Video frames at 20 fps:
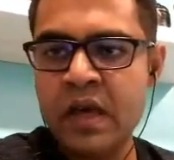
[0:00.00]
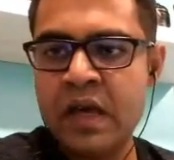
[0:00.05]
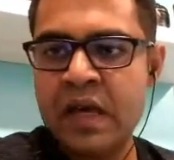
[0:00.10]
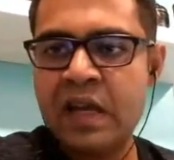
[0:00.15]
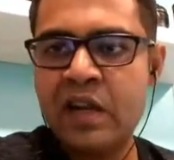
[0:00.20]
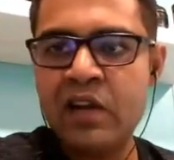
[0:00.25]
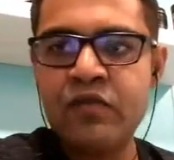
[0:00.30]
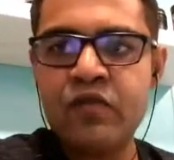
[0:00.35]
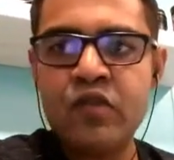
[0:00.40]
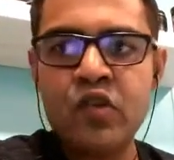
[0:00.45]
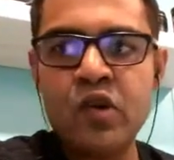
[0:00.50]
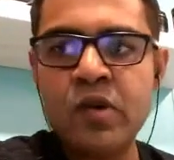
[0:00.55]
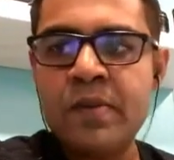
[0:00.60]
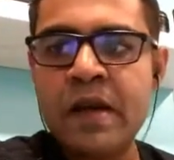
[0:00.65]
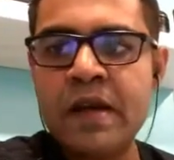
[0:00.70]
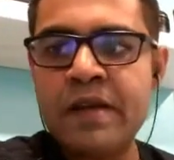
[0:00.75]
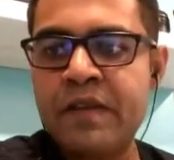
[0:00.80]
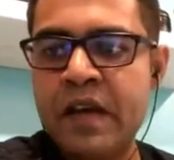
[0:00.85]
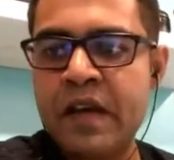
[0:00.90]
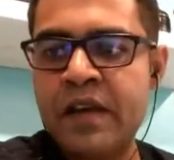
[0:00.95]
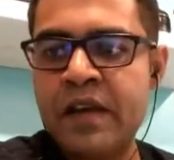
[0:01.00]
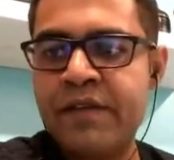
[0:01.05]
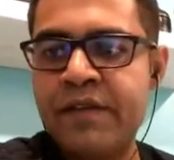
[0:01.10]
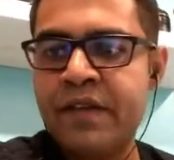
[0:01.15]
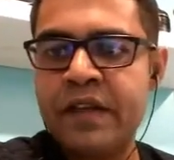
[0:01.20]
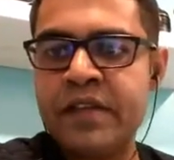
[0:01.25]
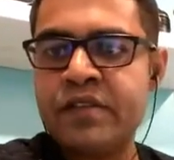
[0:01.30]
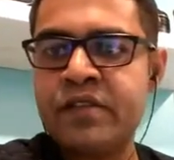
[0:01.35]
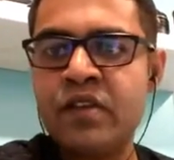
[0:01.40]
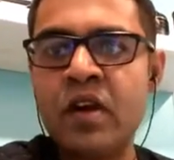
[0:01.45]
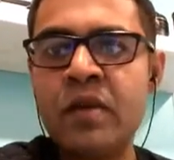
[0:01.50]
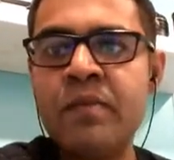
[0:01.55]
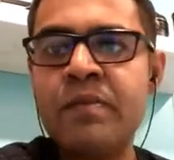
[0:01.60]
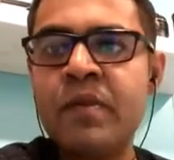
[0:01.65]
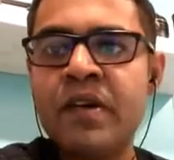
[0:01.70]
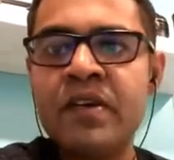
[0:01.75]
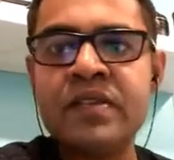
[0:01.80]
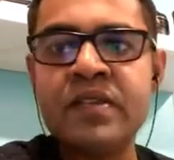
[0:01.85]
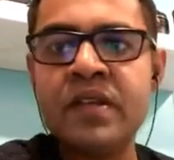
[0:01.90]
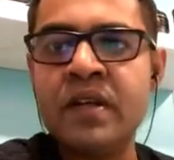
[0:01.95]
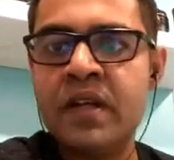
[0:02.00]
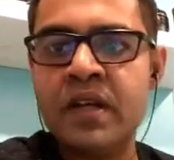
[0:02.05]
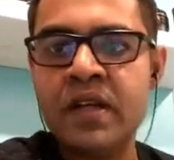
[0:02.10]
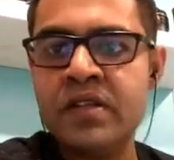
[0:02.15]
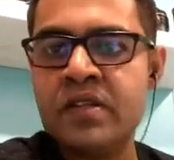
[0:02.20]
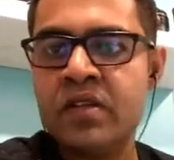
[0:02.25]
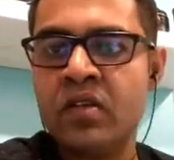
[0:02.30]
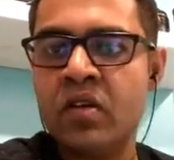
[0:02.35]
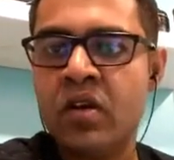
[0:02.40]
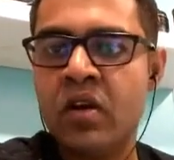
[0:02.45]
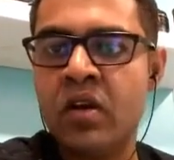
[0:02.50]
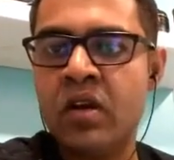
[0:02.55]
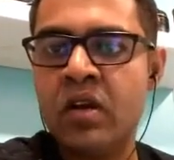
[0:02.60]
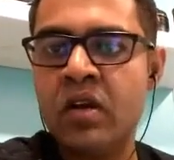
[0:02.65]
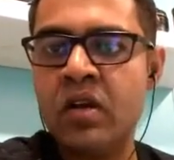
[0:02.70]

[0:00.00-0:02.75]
Now 4 by 5 is not percentage and all.